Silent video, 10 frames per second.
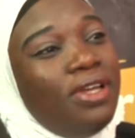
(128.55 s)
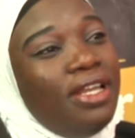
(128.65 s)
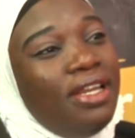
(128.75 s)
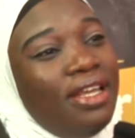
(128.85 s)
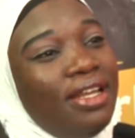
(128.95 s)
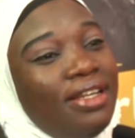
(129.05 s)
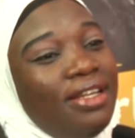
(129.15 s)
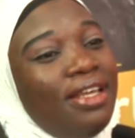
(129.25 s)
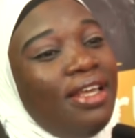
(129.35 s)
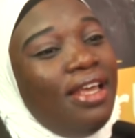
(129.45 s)
Mm. And then
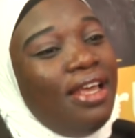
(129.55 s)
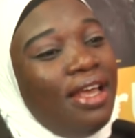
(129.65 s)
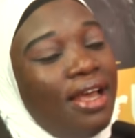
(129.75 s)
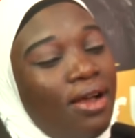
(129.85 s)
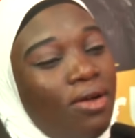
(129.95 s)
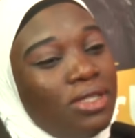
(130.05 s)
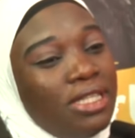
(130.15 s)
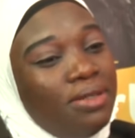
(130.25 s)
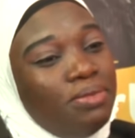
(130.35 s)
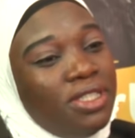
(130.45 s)

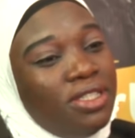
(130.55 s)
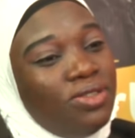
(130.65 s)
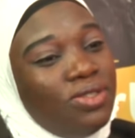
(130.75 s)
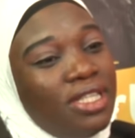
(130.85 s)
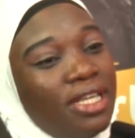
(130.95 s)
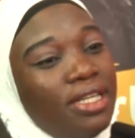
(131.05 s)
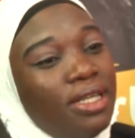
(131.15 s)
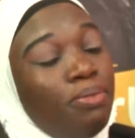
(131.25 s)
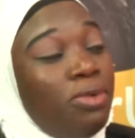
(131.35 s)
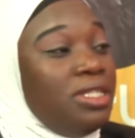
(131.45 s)
got admission to
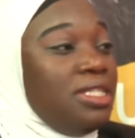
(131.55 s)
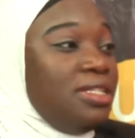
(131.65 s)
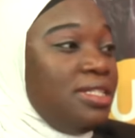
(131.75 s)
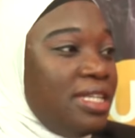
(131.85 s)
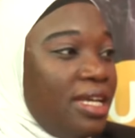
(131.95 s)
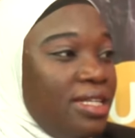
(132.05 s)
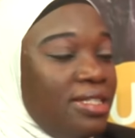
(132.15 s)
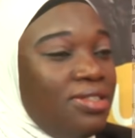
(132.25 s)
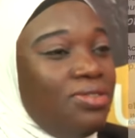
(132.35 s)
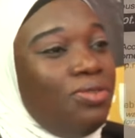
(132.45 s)
study political science,